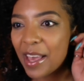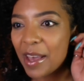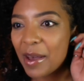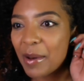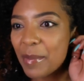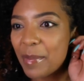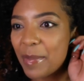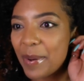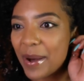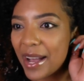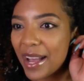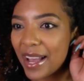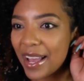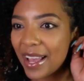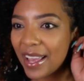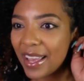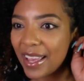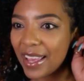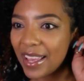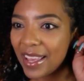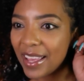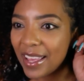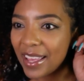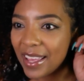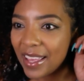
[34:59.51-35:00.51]

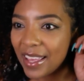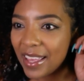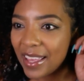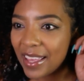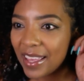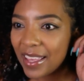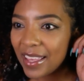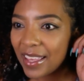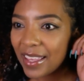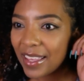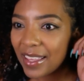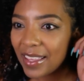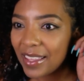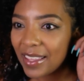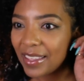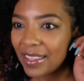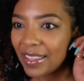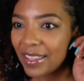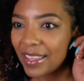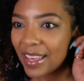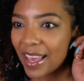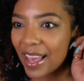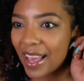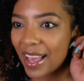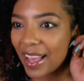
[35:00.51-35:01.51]
But,
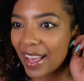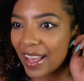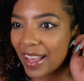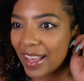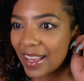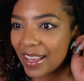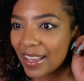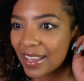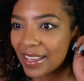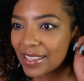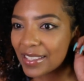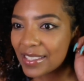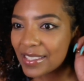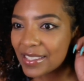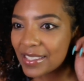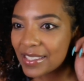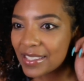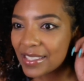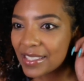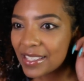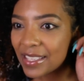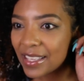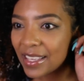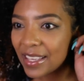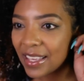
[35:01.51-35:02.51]

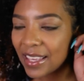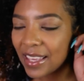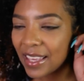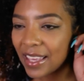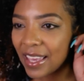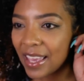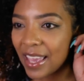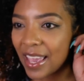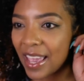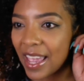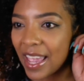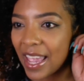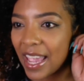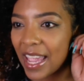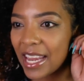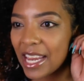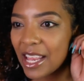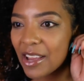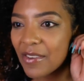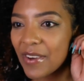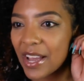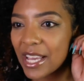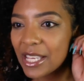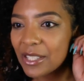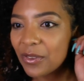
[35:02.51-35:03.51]
yes. Any
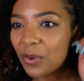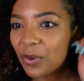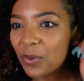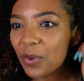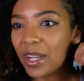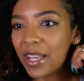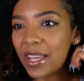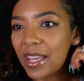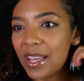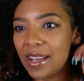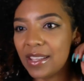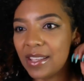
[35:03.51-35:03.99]
advice for working on